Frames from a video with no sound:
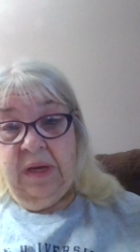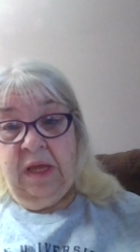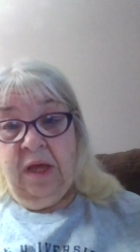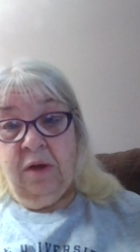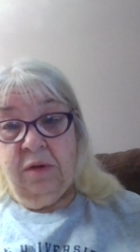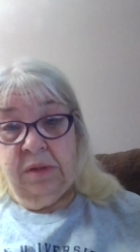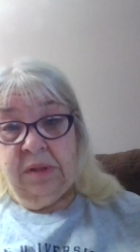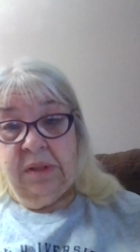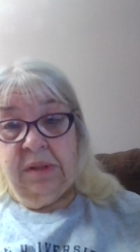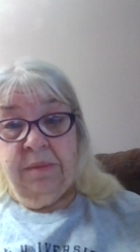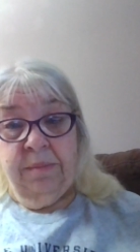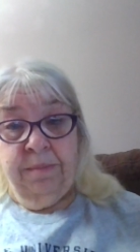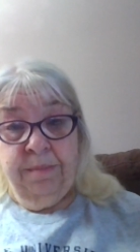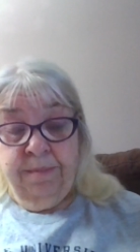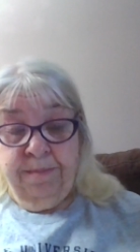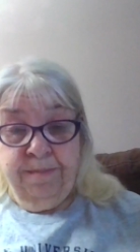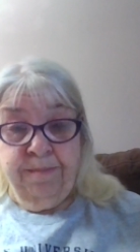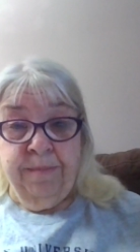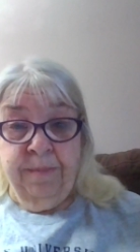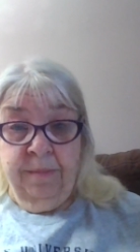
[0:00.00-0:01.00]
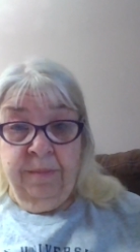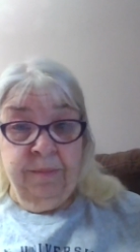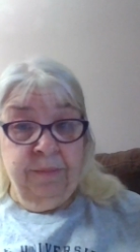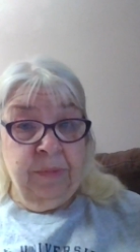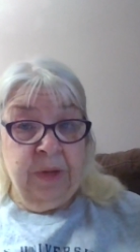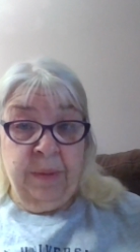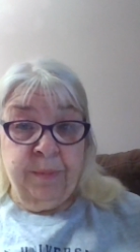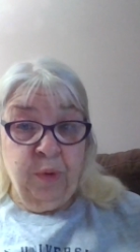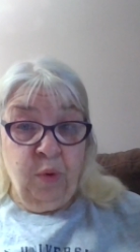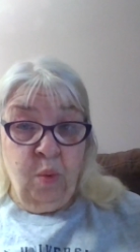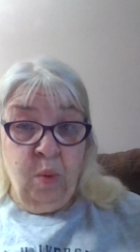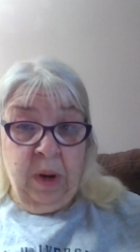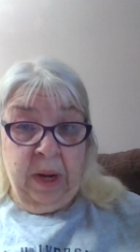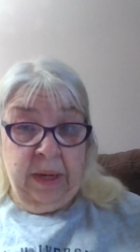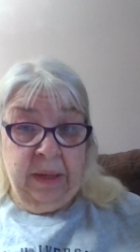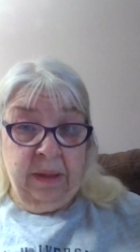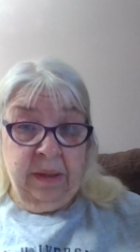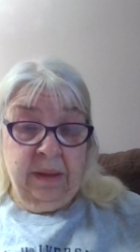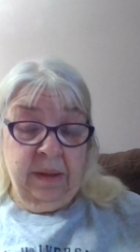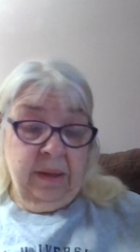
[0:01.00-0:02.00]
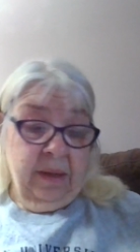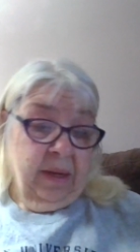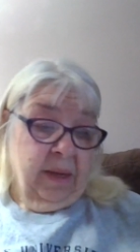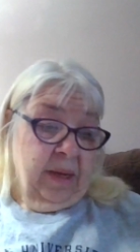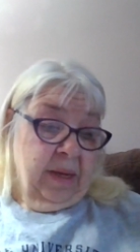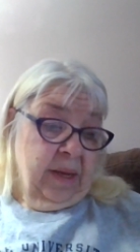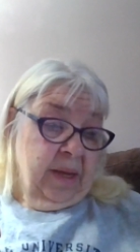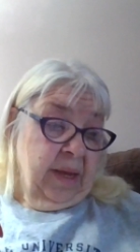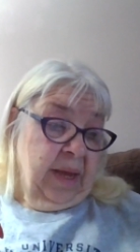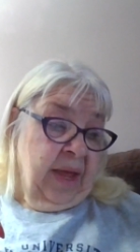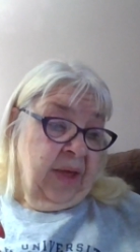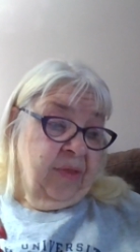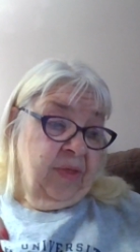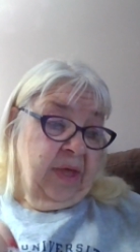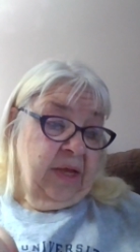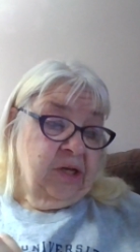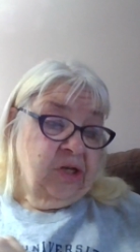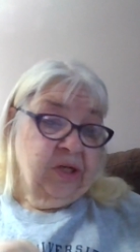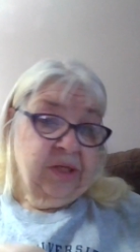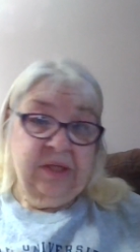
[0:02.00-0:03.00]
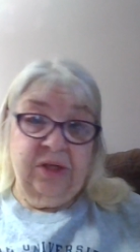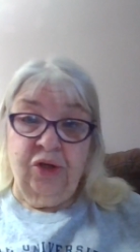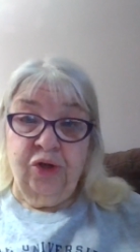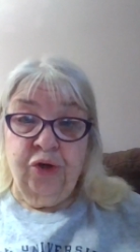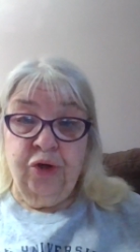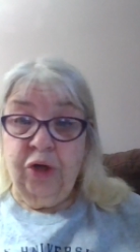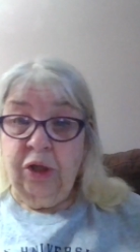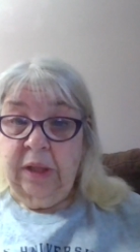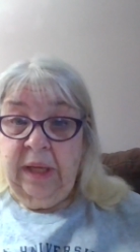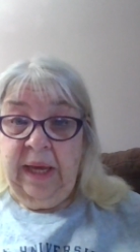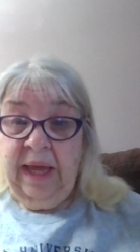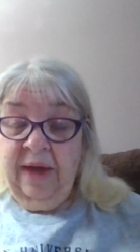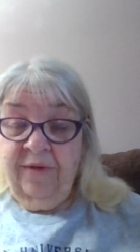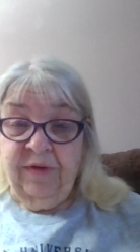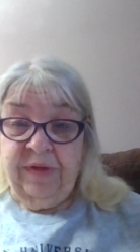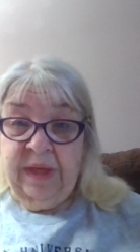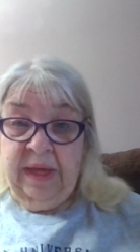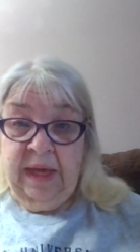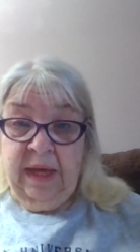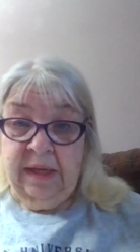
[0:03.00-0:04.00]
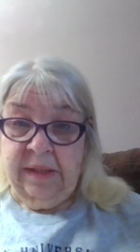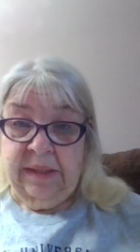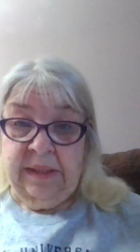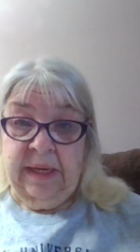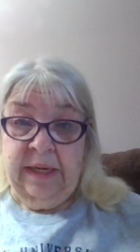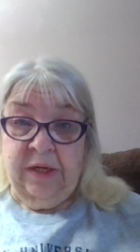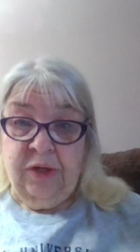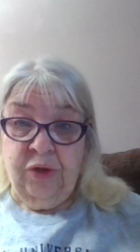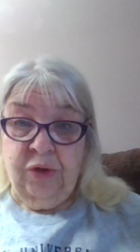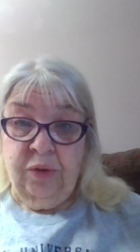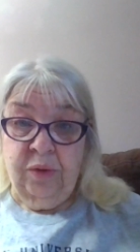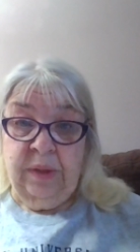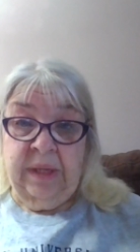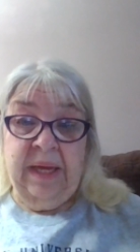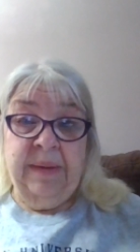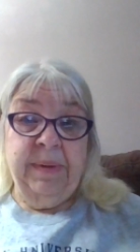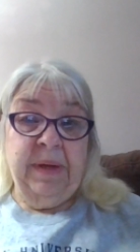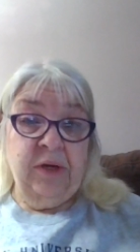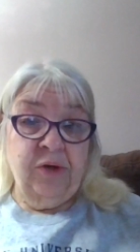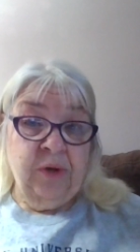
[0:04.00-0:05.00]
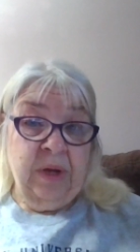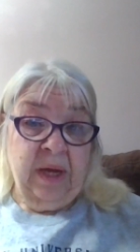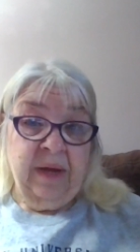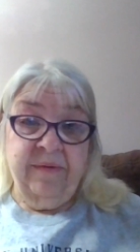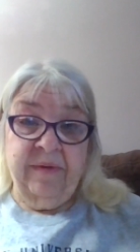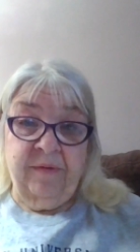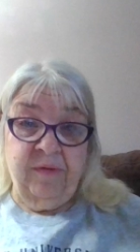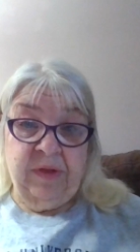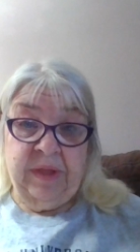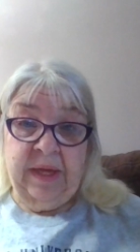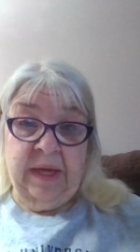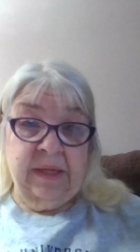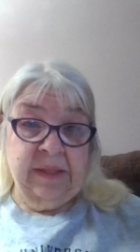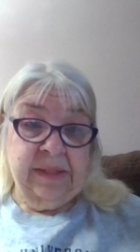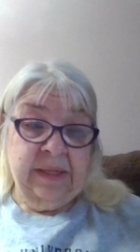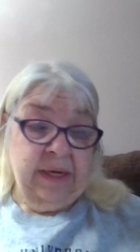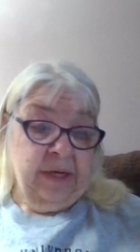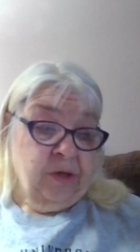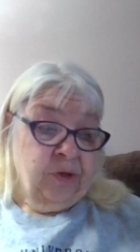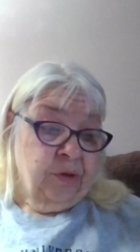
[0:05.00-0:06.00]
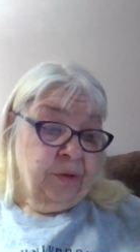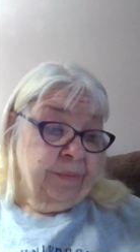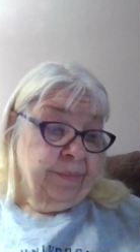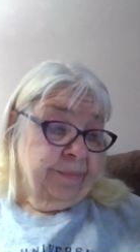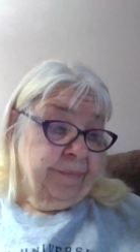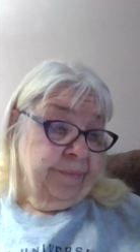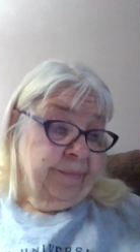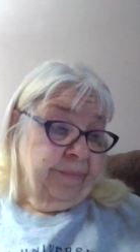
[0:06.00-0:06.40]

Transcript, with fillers: videos, number one and then just journaling everything else that I do, keeping track of everything else that I do.